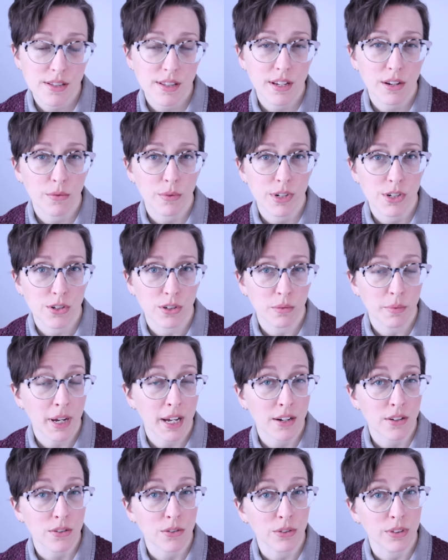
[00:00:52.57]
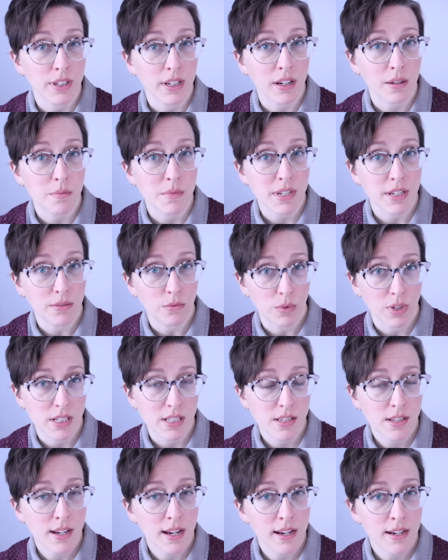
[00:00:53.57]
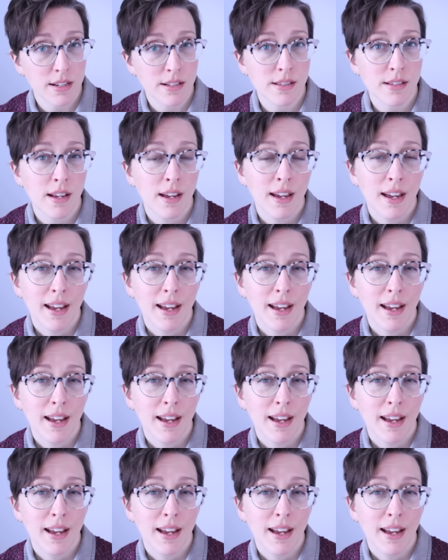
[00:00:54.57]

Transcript: the original pattern only comes in one size.